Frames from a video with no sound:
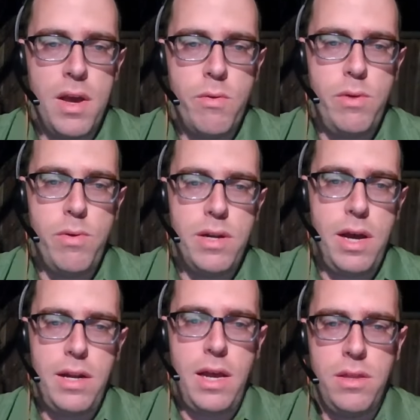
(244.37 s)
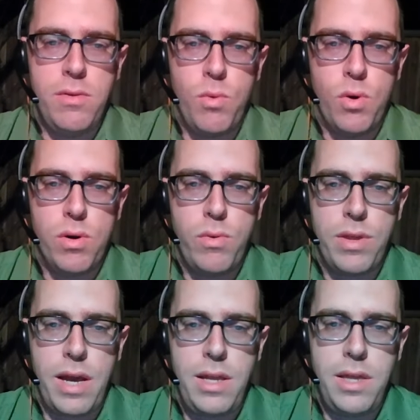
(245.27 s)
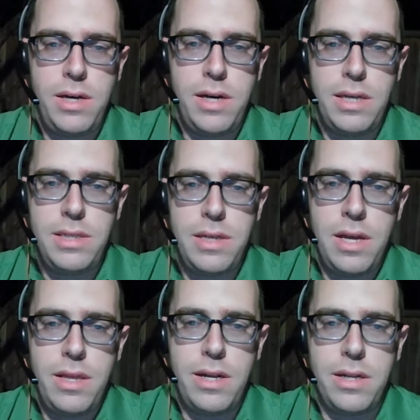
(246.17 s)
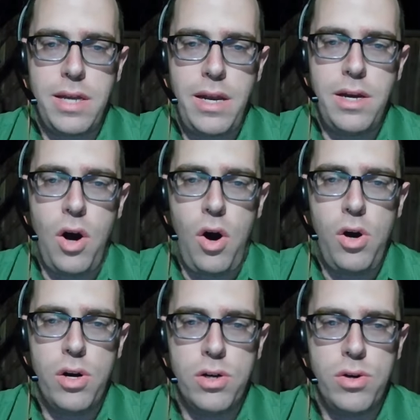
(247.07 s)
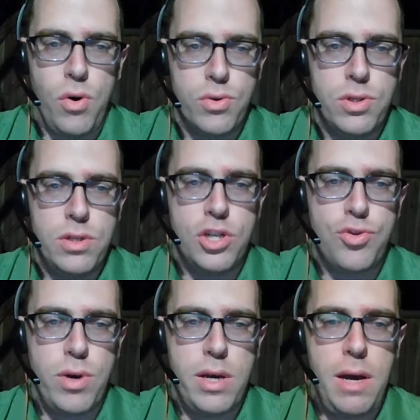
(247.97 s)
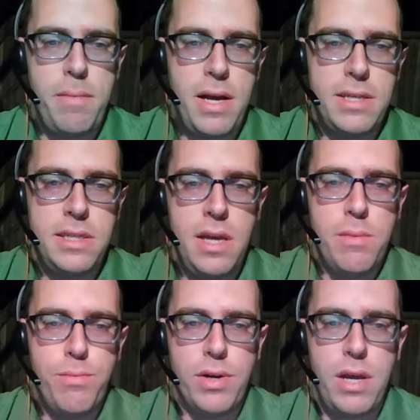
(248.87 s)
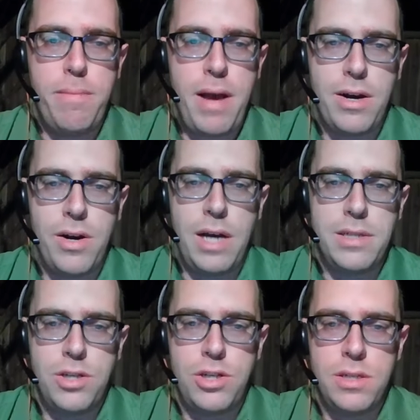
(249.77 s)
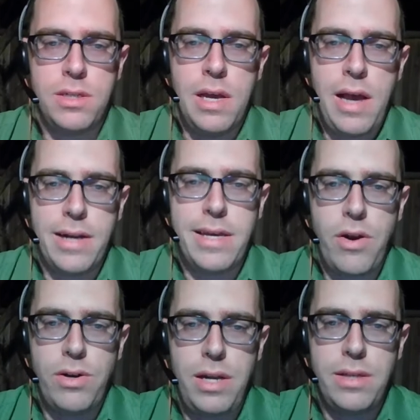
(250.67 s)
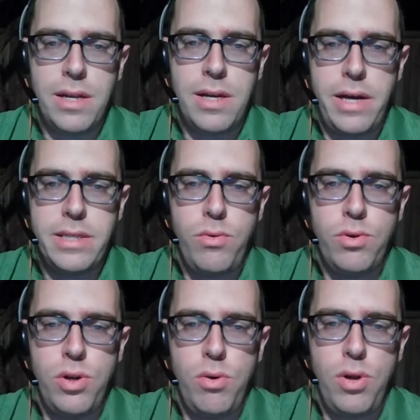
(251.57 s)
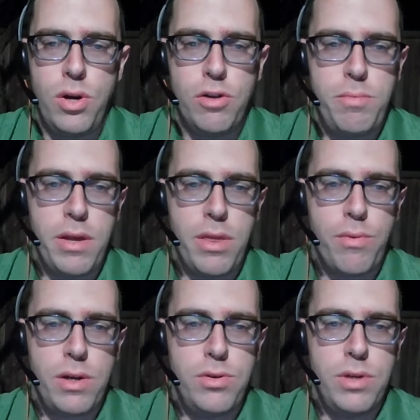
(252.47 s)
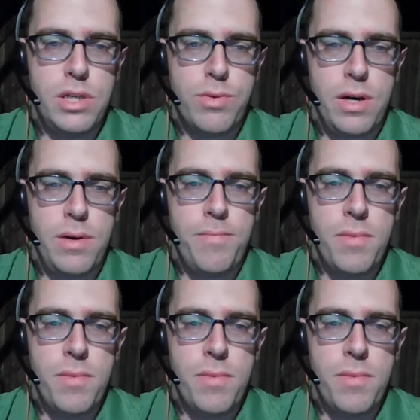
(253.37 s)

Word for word: We will not end the war with anything less than attaining all our goals, destroying Hamas, bringing back our hostages, and guaranteeing that Gaza will no longer be a threat to Israel.